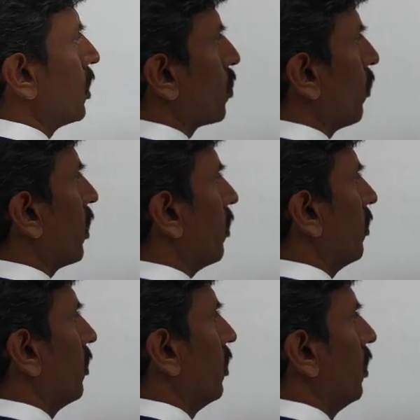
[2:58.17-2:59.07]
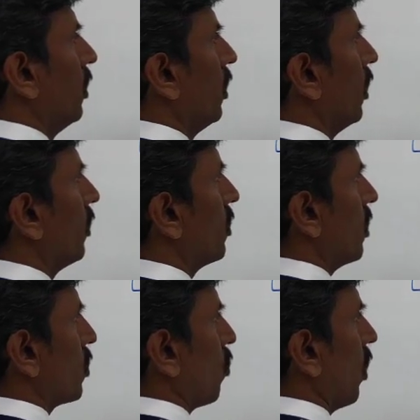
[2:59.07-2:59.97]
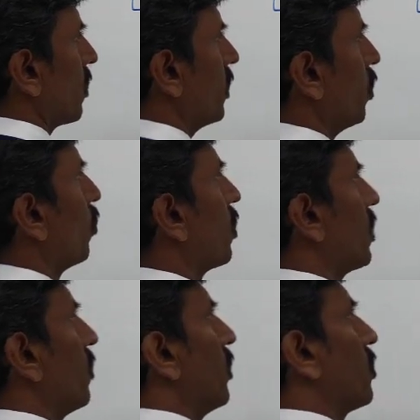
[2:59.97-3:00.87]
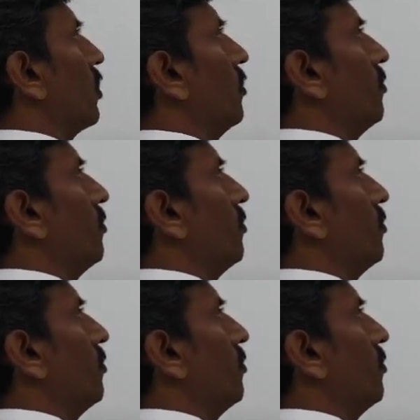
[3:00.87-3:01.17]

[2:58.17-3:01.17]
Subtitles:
square. This is called as the Euler's equation.